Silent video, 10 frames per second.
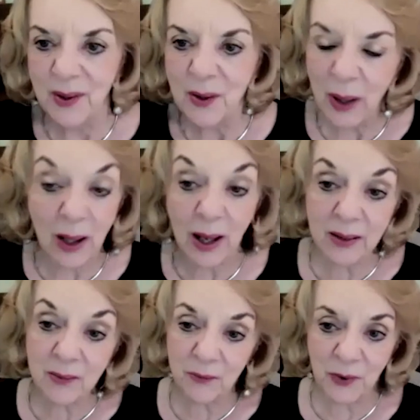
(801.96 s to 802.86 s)
Well,
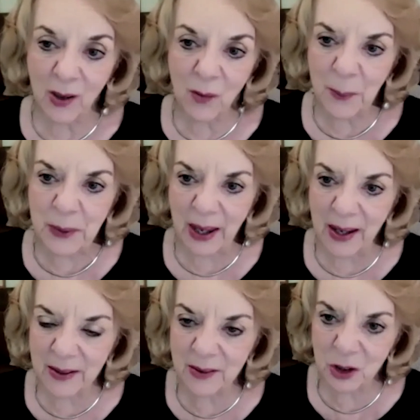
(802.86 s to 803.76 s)
and follow-up
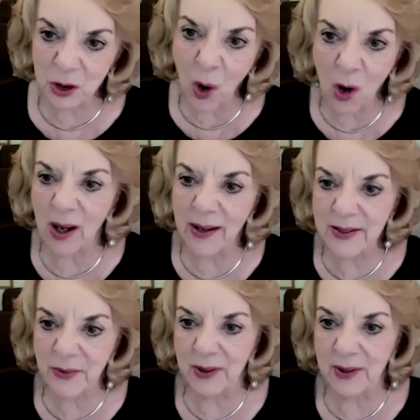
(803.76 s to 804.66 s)
can do all kinds
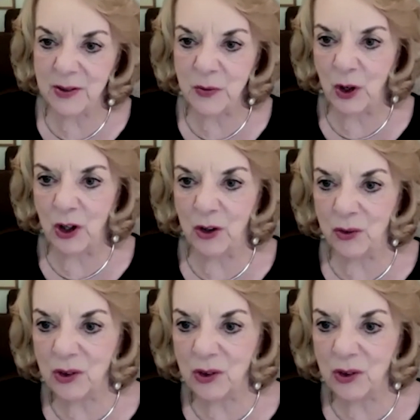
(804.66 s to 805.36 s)
of things for you.